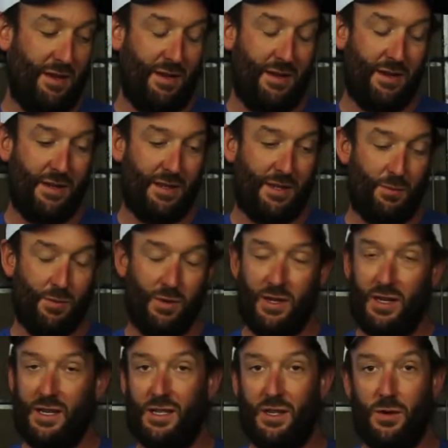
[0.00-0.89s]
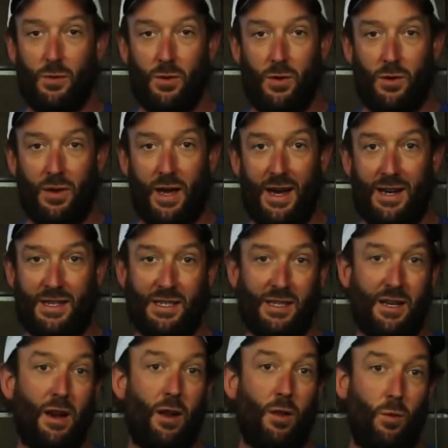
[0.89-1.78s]
It's really easy to roll cast.
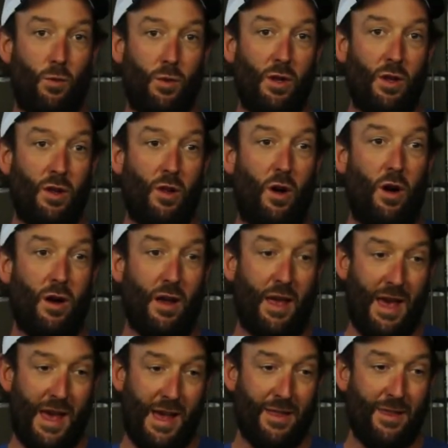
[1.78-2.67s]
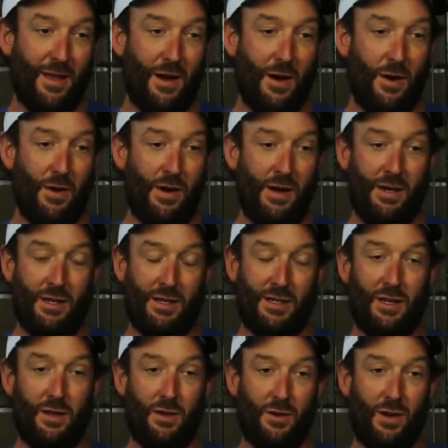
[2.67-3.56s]
It's got a really long head though,
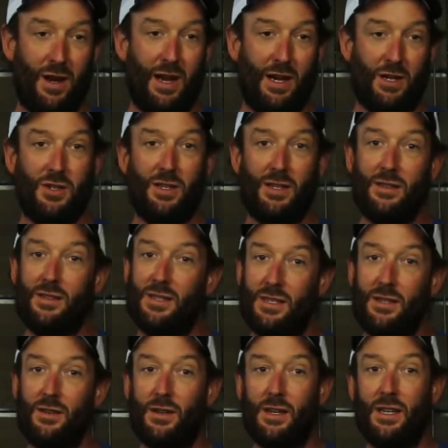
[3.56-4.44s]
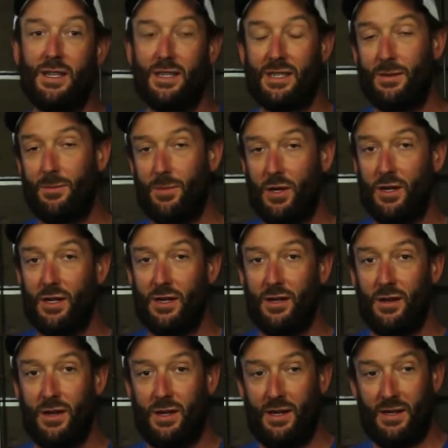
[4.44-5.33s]
so you can actually still get some
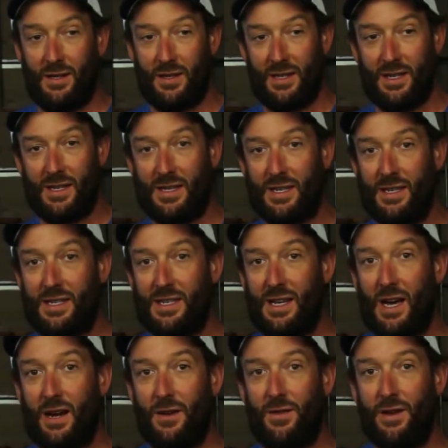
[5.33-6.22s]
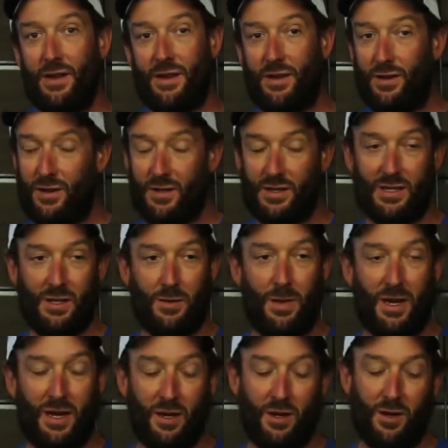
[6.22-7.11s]
good distance out of it. You can still
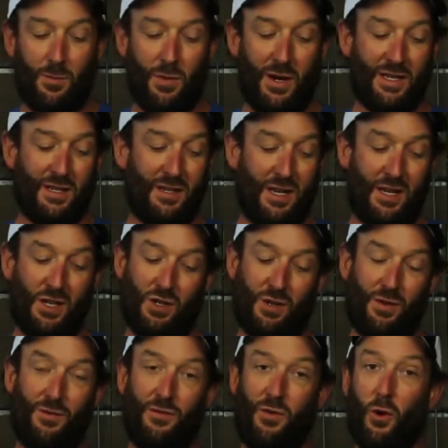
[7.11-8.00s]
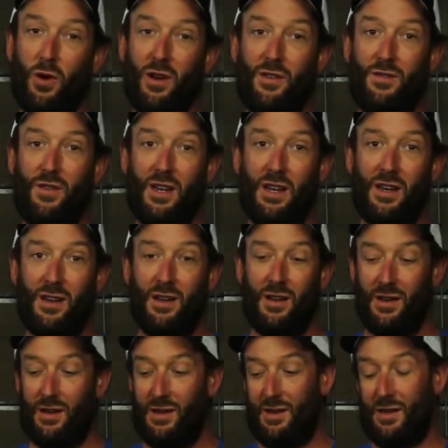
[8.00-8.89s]
make a good presentation at 40 feet,
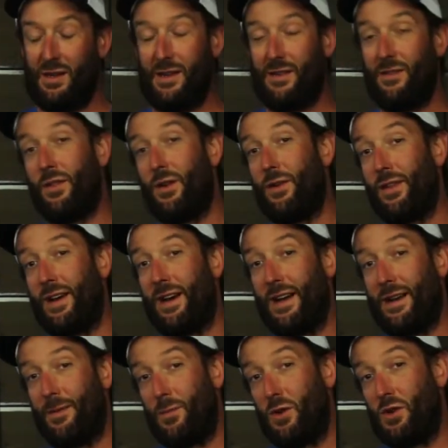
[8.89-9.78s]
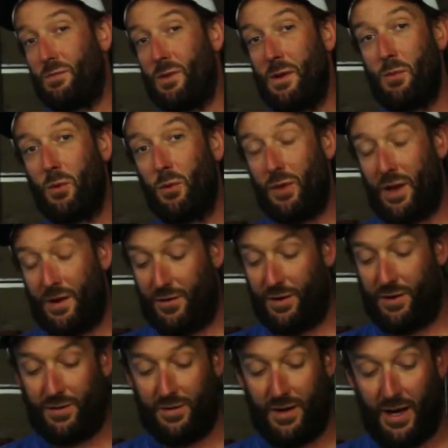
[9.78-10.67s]
even though that most people will
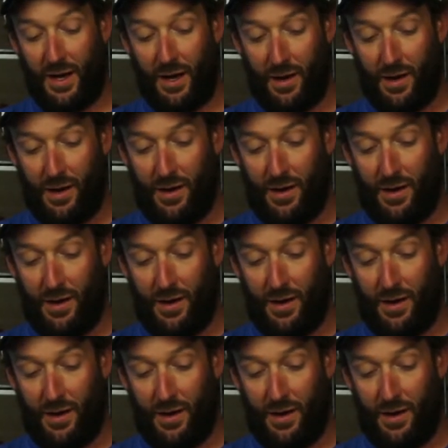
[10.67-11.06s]
never do that.